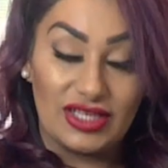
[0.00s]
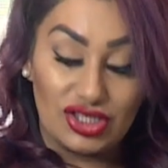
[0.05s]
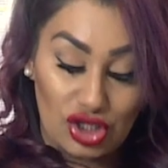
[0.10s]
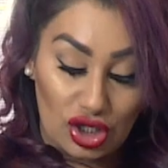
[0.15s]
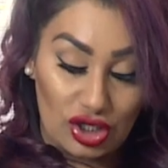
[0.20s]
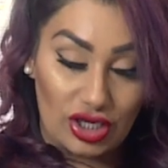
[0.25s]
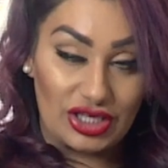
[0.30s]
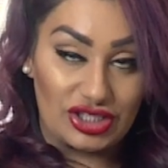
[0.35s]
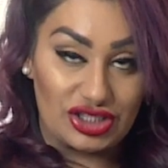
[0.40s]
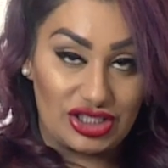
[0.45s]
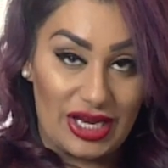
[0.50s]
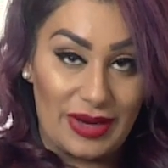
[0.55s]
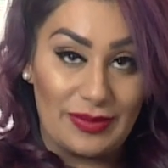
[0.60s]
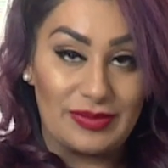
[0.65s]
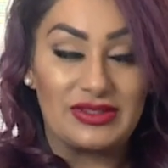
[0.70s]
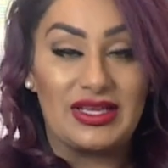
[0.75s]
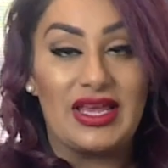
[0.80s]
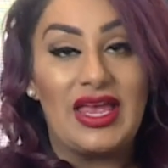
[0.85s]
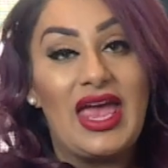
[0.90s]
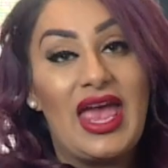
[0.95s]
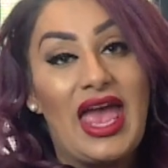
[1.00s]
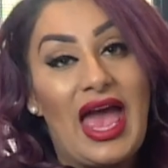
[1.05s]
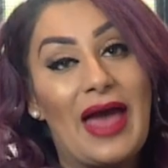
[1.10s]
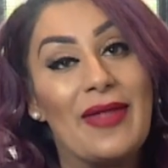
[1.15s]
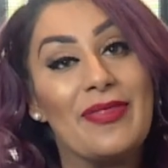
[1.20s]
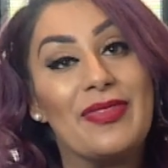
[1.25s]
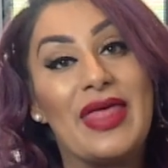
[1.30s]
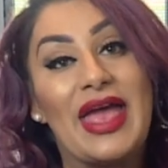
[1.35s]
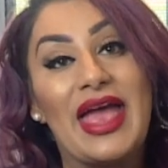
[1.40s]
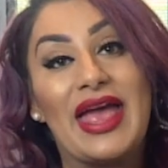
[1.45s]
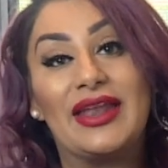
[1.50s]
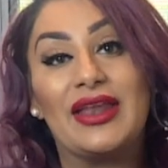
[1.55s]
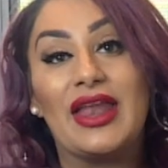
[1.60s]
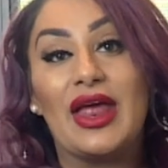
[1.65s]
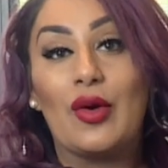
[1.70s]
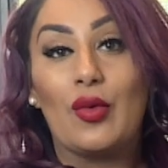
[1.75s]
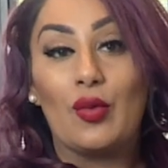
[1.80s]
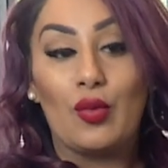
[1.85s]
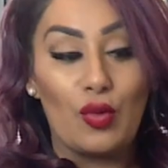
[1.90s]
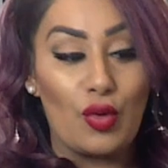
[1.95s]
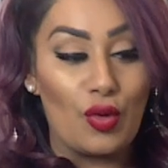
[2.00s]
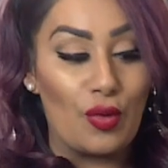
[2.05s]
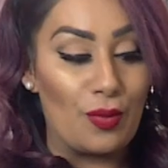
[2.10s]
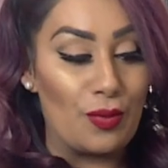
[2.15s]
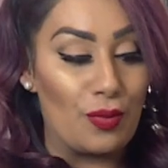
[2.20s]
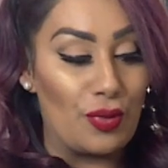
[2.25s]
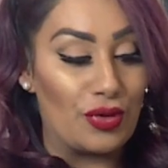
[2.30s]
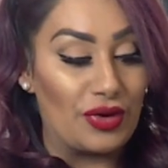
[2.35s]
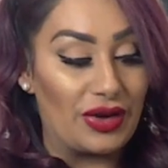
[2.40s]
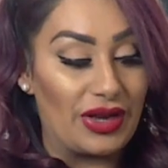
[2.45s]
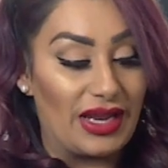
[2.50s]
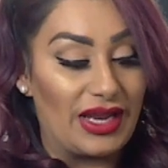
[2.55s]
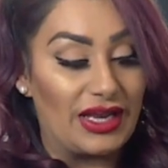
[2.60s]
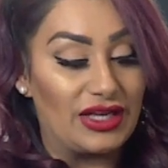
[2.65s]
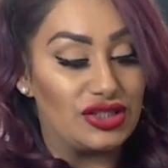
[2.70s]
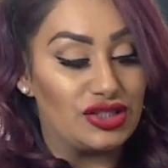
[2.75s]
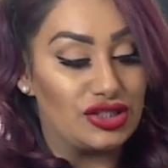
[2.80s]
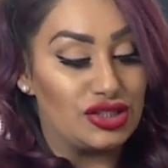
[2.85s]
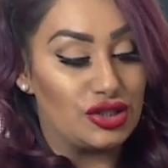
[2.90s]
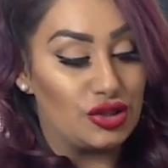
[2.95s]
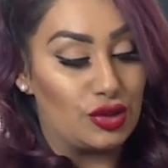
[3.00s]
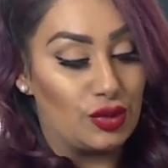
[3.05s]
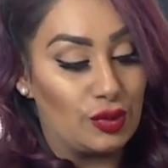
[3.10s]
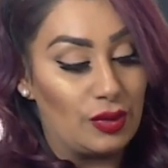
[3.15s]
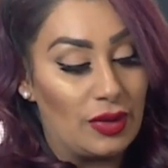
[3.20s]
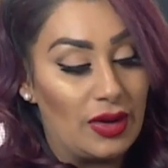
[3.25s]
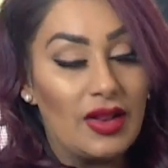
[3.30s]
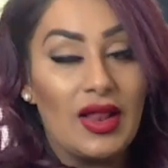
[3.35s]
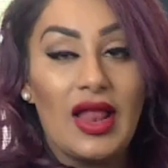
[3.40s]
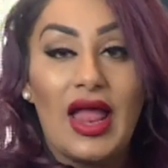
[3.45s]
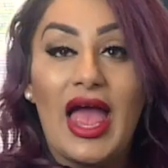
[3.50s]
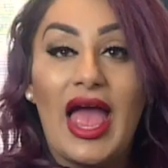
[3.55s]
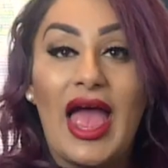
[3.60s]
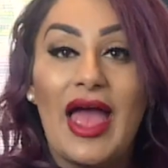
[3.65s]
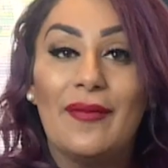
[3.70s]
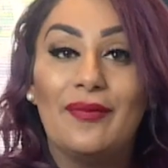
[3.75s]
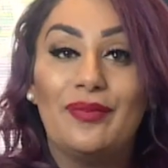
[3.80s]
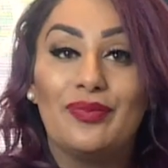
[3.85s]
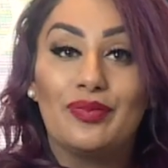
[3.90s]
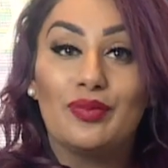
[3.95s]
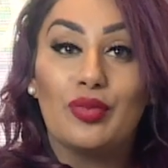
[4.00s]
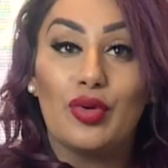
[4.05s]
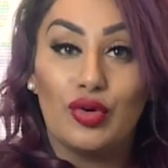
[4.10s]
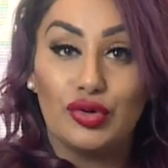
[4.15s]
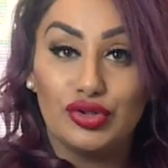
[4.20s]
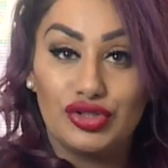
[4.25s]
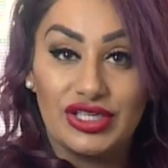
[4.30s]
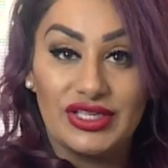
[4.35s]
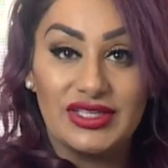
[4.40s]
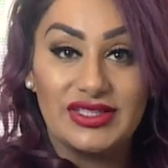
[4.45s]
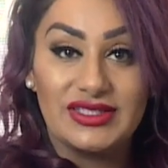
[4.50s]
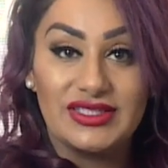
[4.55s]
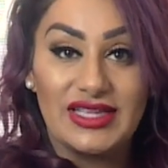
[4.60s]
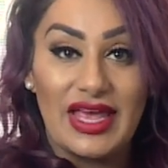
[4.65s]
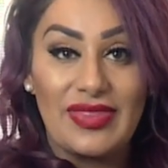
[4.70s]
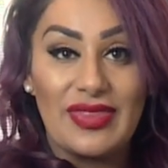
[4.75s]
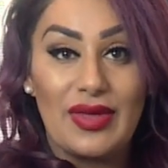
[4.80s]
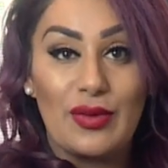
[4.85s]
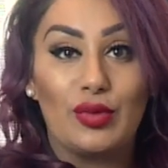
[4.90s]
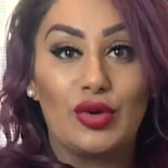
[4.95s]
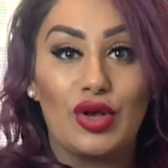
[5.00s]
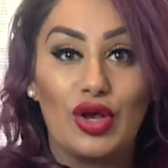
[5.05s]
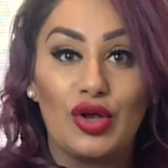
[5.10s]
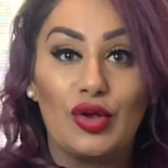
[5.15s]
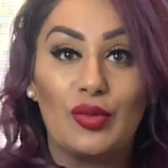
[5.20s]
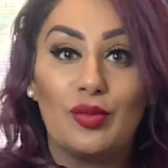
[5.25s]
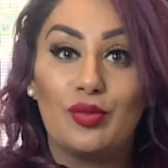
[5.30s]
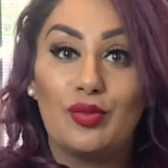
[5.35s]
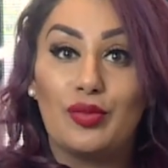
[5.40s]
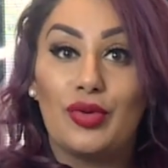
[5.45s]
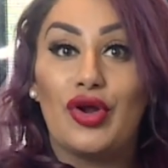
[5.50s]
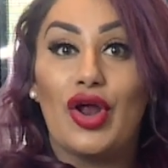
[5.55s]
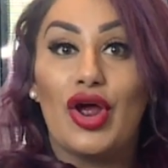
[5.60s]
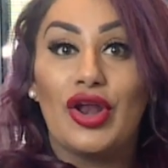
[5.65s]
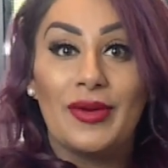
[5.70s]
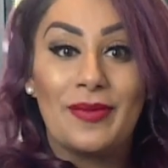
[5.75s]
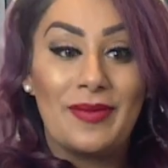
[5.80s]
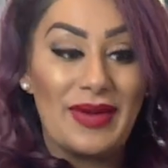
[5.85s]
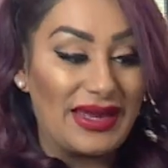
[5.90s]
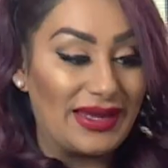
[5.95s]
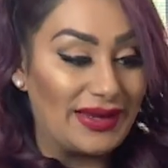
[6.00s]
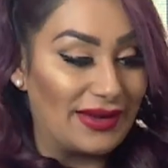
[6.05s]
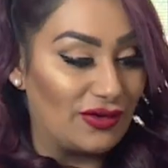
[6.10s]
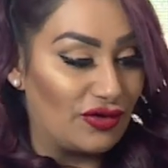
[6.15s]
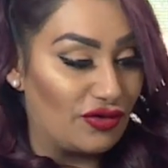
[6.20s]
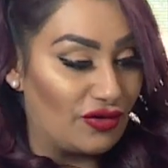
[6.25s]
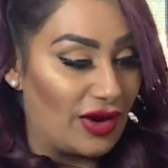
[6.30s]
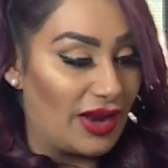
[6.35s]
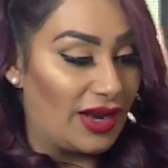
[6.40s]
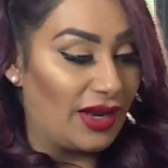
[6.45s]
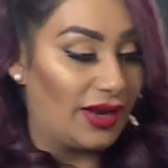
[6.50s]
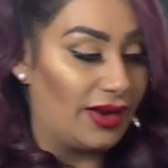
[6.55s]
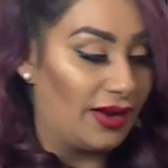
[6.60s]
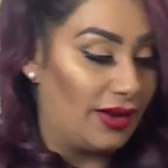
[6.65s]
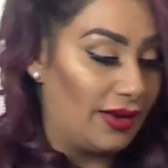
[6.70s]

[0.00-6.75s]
the chocolate chips, and then we'll put it into portions, and then we can put it on a baking tray.